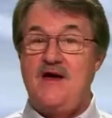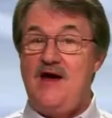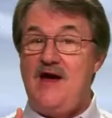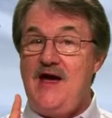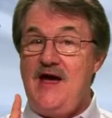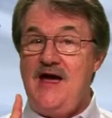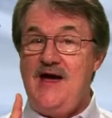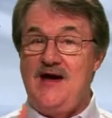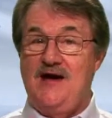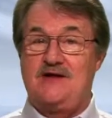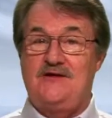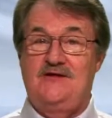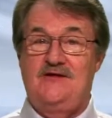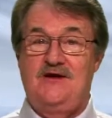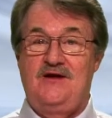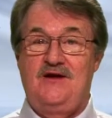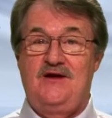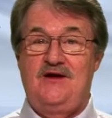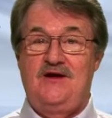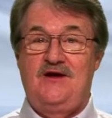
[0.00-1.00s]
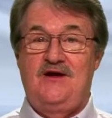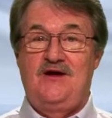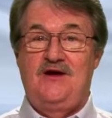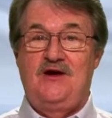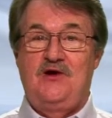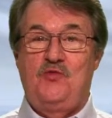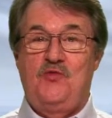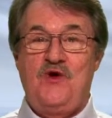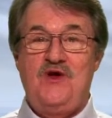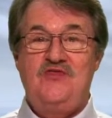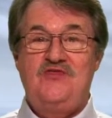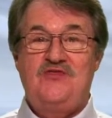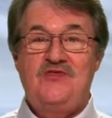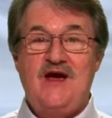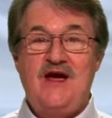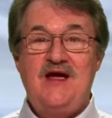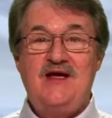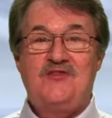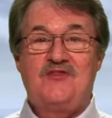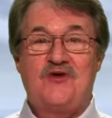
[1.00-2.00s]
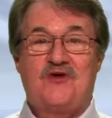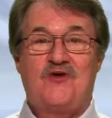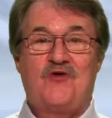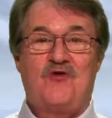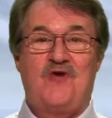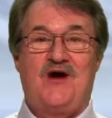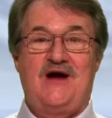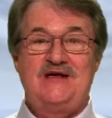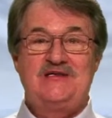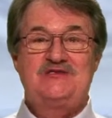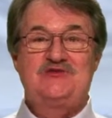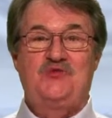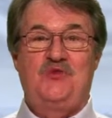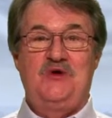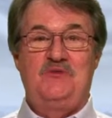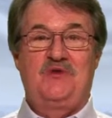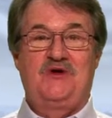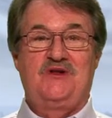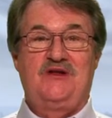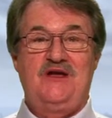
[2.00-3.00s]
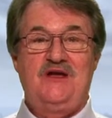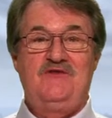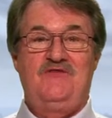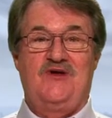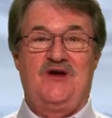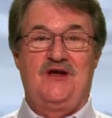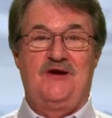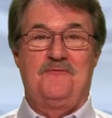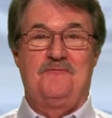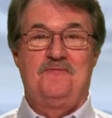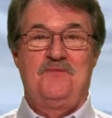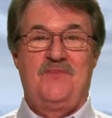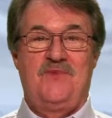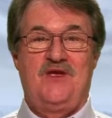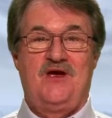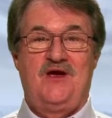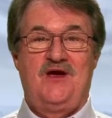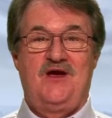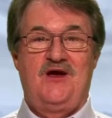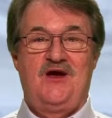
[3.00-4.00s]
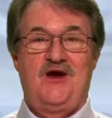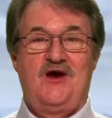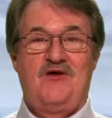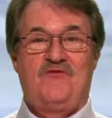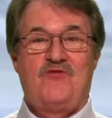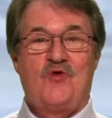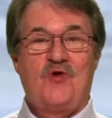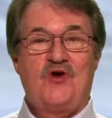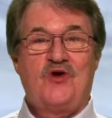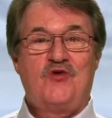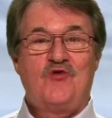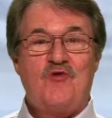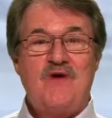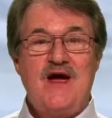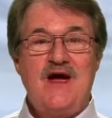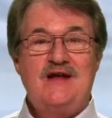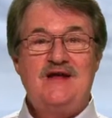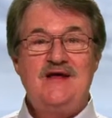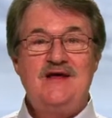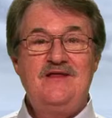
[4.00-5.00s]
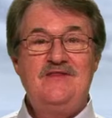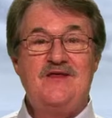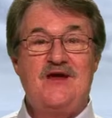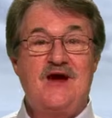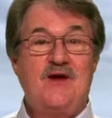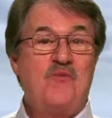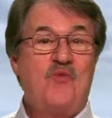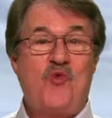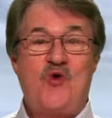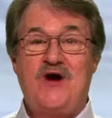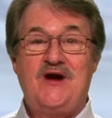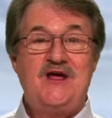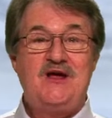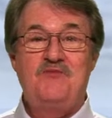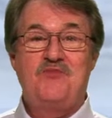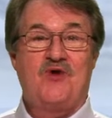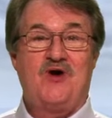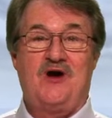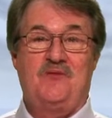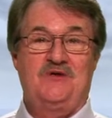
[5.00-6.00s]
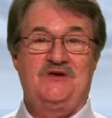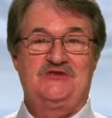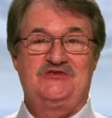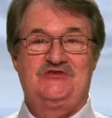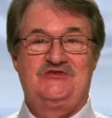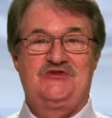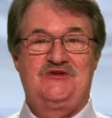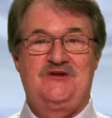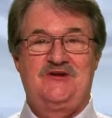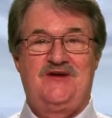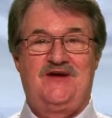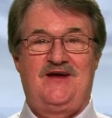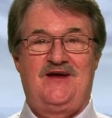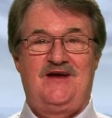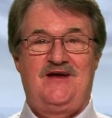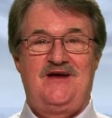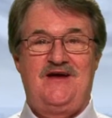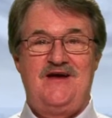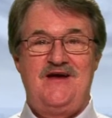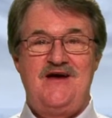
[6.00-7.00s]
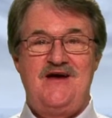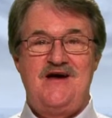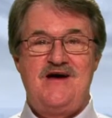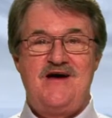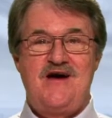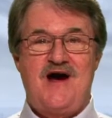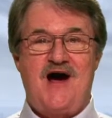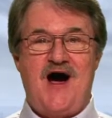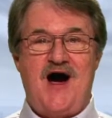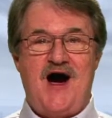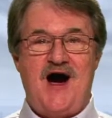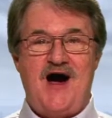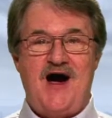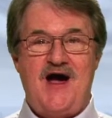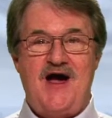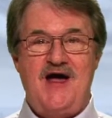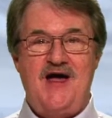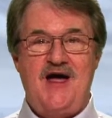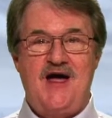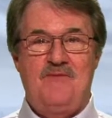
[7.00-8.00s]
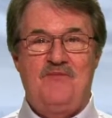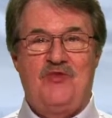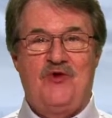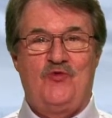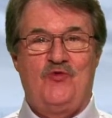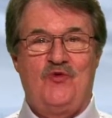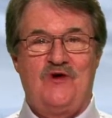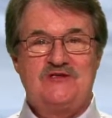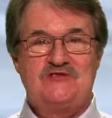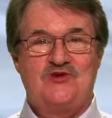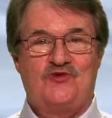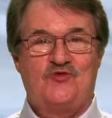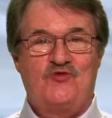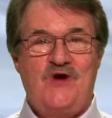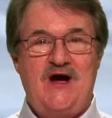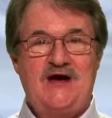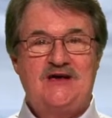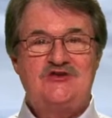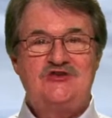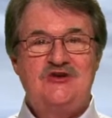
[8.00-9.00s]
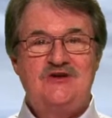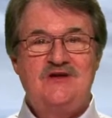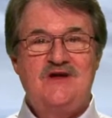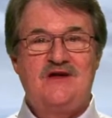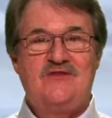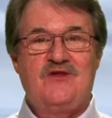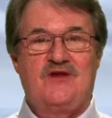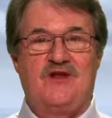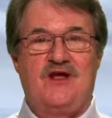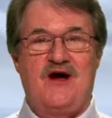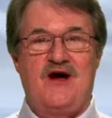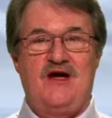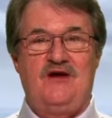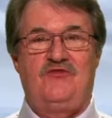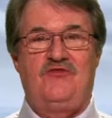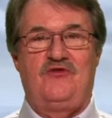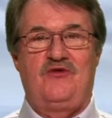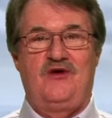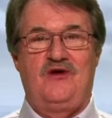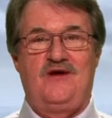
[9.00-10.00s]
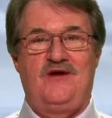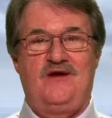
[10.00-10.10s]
And we thank the Christ we believe in for granting them what he promised. I am the resurrection and the life.